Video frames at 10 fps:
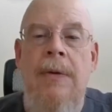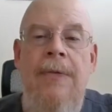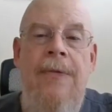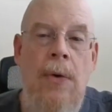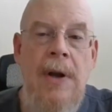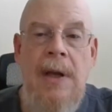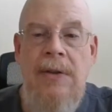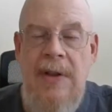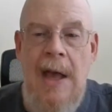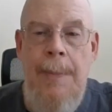For
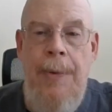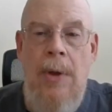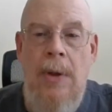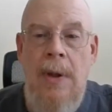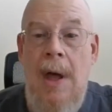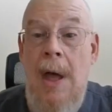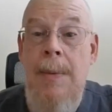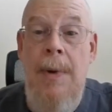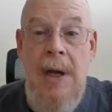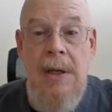example, I
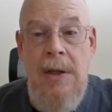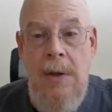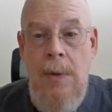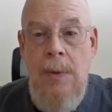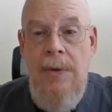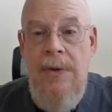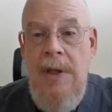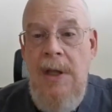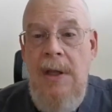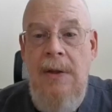might use
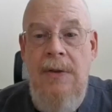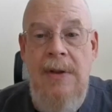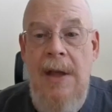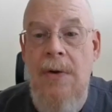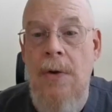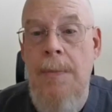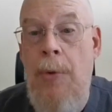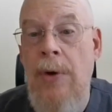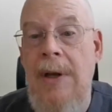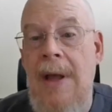the standard
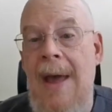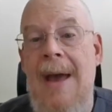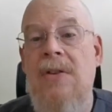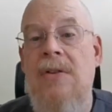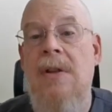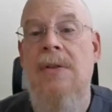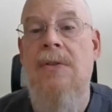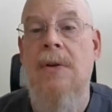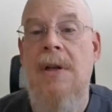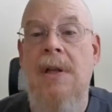point actions
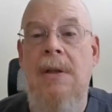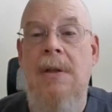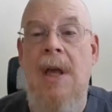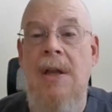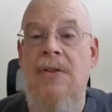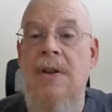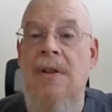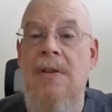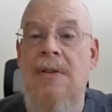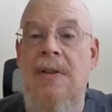or
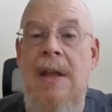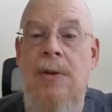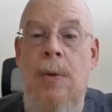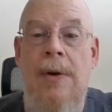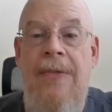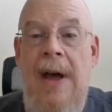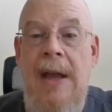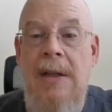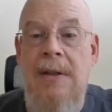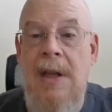indications that you would
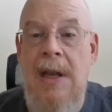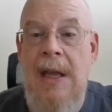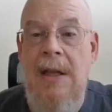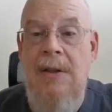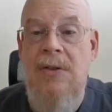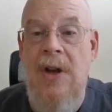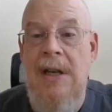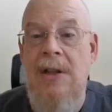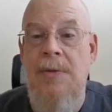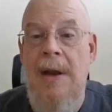find in a
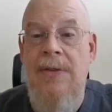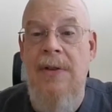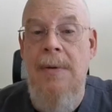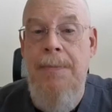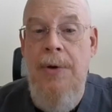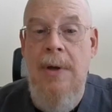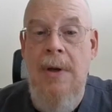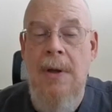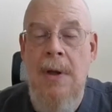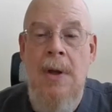Chinese medicine
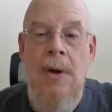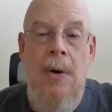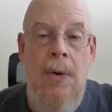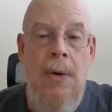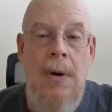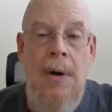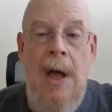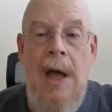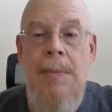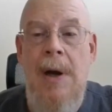book, or
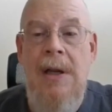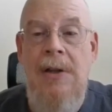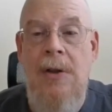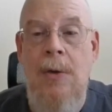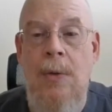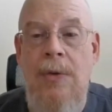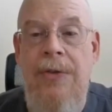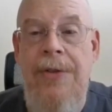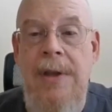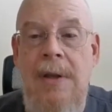I might
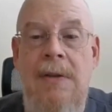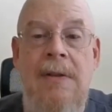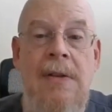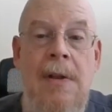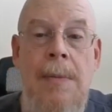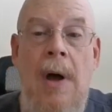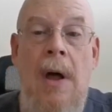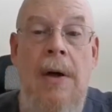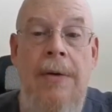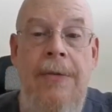use the system
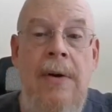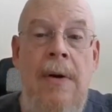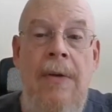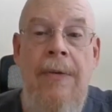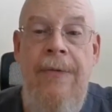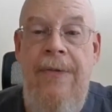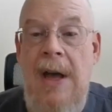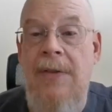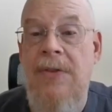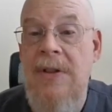of
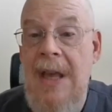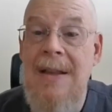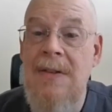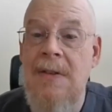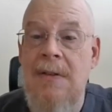5 tastes